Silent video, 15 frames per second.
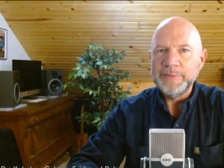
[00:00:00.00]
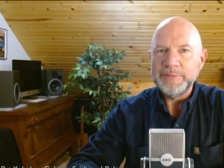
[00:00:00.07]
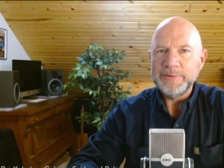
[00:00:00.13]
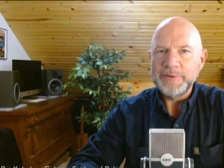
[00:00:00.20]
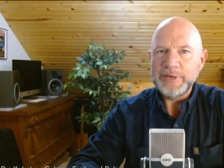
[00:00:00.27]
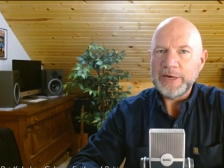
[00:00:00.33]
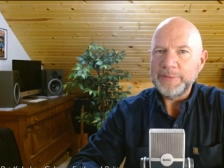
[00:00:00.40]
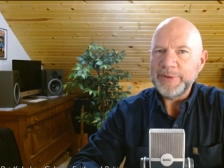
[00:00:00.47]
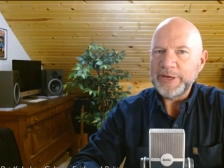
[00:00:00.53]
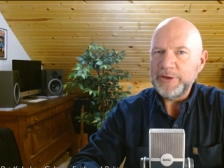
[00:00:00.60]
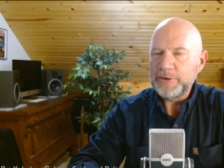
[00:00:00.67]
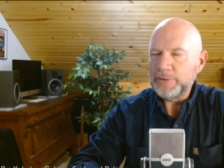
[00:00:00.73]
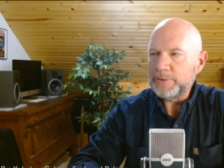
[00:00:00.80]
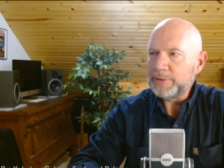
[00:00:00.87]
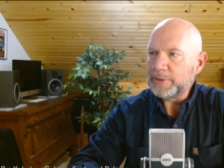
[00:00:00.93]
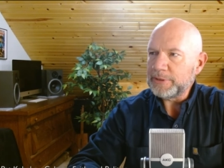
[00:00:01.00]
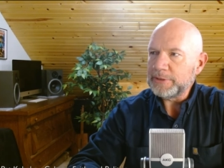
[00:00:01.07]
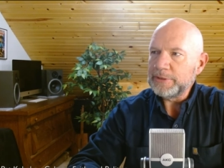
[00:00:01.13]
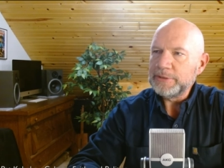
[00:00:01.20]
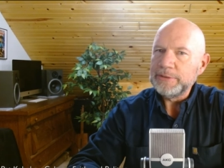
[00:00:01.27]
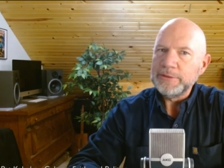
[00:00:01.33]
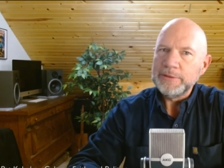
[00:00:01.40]
Now, my
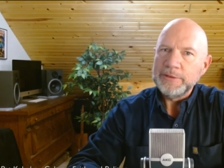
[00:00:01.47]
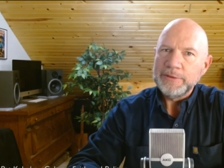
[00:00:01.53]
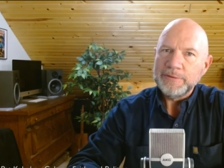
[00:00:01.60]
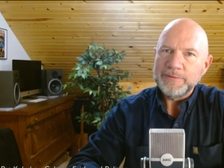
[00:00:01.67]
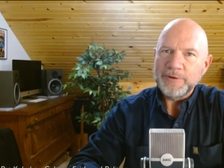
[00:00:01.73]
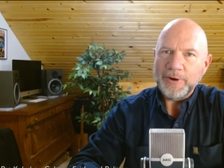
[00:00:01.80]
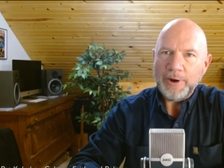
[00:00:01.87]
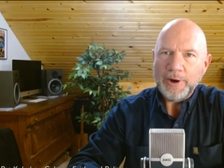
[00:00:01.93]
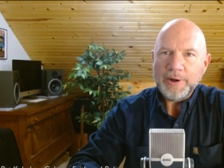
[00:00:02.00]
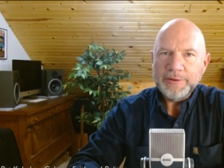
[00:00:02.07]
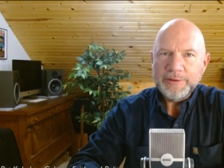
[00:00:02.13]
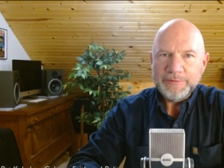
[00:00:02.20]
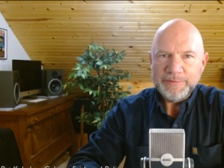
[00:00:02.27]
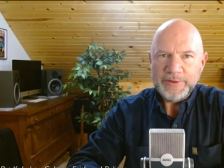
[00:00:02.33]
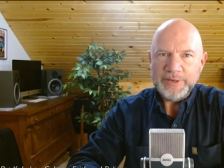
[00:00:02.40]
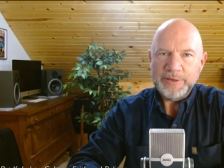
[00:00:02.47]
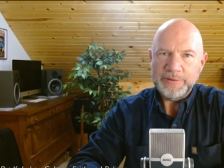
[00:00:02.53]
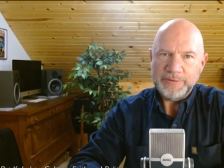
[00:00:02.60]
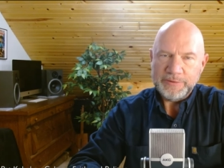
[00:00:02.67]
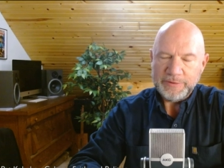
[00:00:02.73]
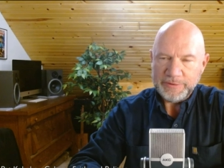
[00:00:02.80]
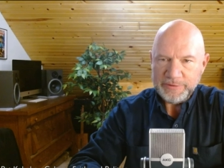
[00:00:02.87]
goal for all the
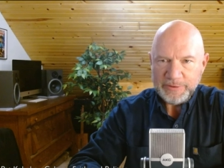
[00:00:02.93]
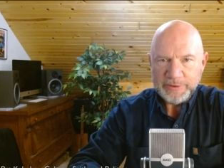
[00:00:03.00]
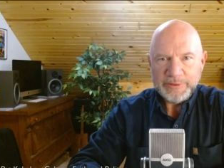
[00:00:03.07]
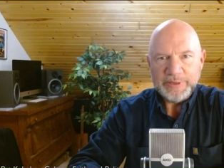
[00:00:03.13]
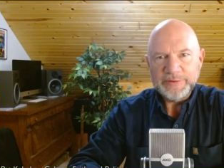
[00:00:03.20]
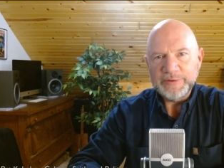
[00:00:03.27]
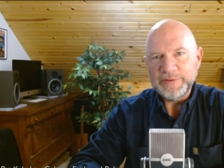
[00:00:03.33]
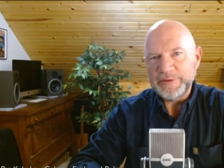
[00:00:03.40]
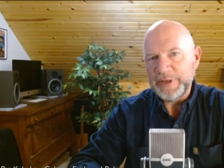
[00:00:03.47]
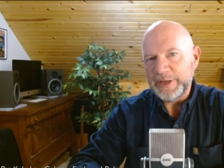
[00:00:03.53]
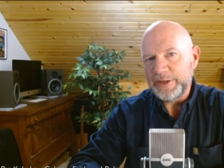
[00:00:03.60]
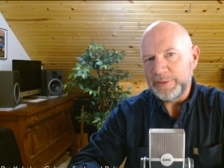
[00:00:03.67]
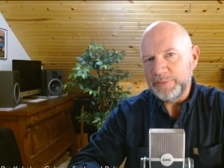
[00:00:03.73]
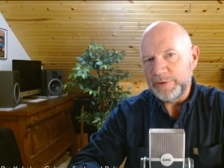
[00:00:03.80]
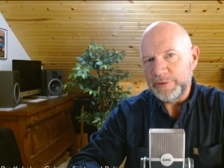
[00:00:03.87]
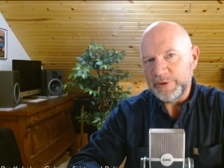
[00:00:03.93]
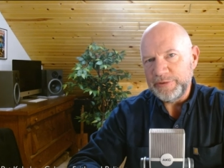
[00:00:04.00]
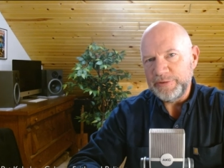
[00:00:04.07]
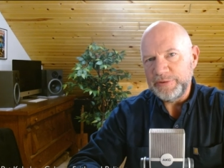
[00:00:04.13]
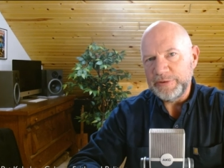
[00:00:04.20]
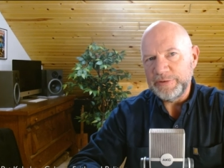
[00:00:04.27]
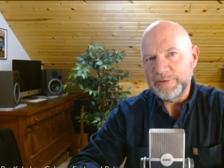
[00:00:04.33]
videos in the series is to help
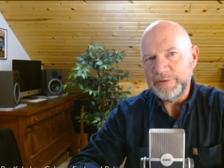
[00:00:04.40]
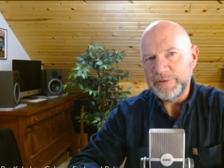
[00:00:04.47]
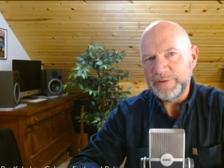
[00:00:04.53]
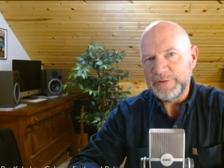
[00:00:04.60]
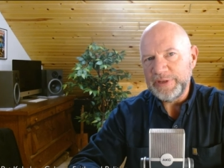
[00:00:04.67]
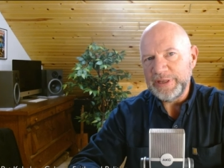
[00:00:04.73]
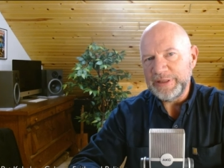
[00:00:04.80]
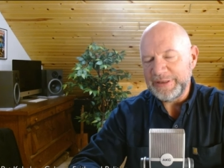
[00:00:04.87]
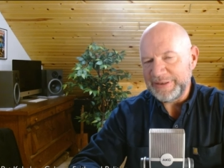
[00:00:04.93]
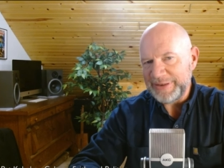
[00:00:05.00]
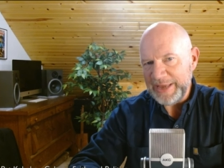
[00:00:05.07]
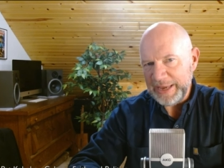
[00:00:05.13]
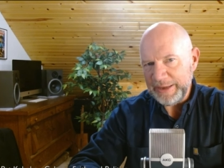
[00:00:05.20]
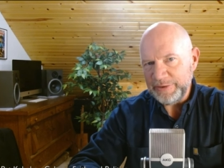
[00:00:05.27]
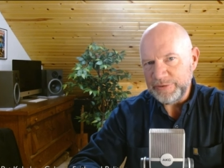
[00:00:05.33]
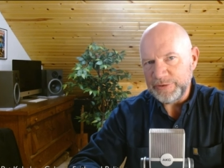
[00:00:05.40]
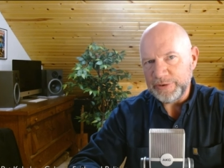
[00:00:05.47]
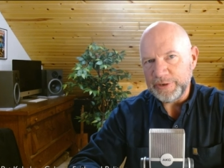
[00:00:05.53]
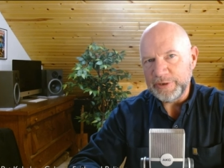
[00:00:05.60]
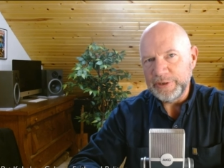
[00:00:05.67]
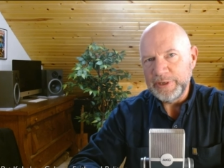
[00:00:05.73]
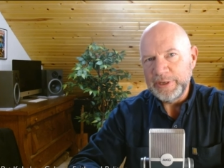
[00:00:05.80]
Christians to see the
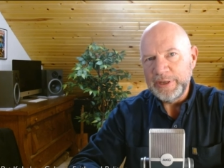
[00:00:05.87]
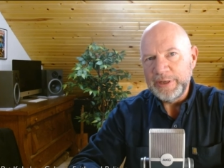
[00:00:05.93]
danger